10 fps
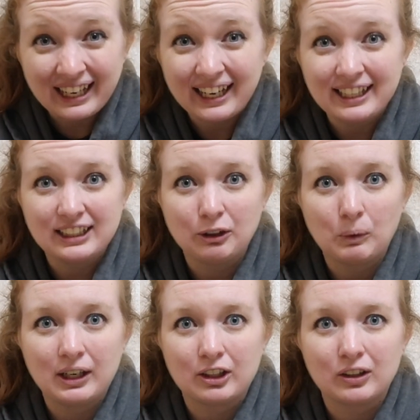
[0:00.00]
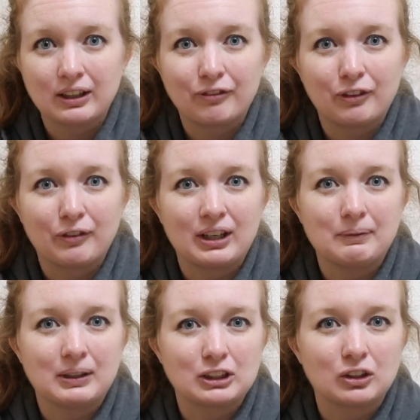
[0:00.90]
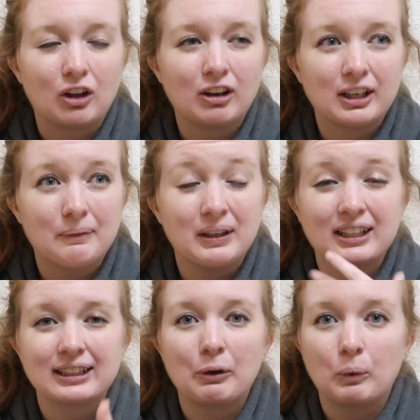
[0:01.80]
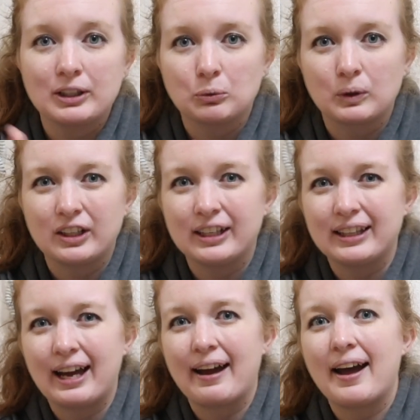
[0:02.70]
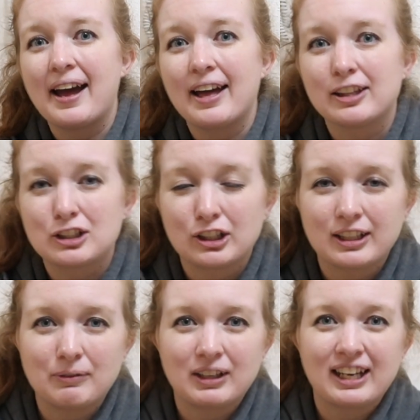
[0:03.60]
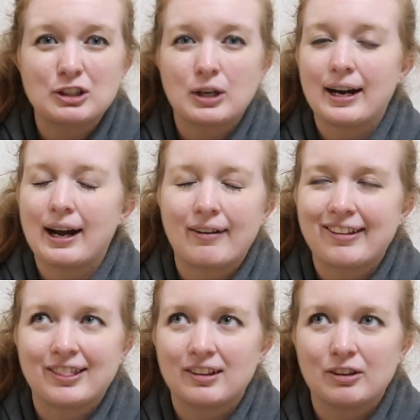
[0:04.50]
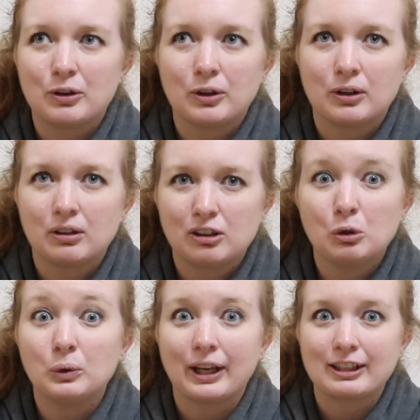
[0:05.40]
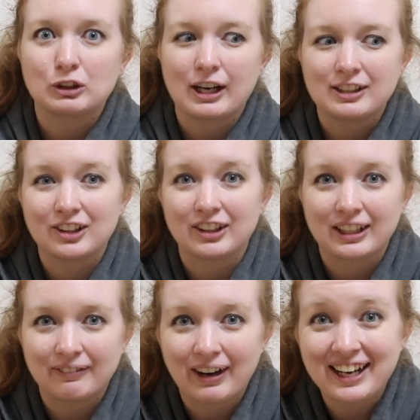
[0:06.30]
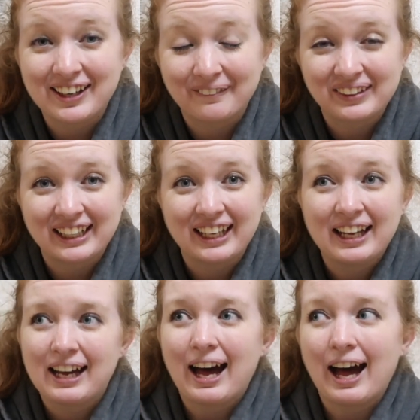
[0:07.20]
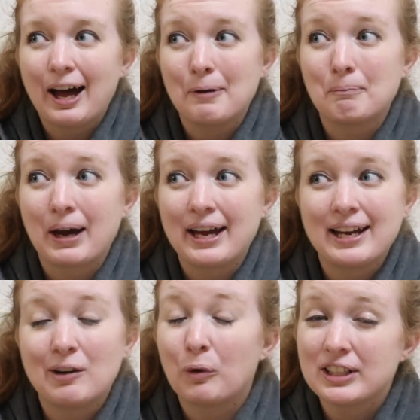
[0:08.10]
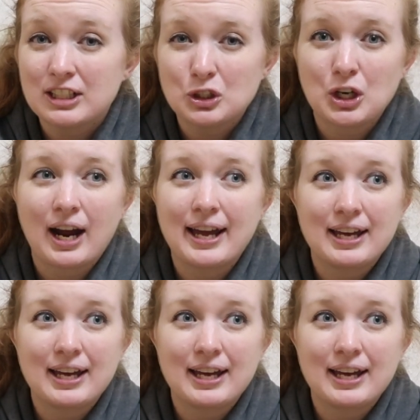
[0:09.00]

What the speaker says: And I didn't want to cook it for very much longer because I was worried that the turkey would get dried out, and who likes dried turkey, right? Nobody. But it wasn't dry.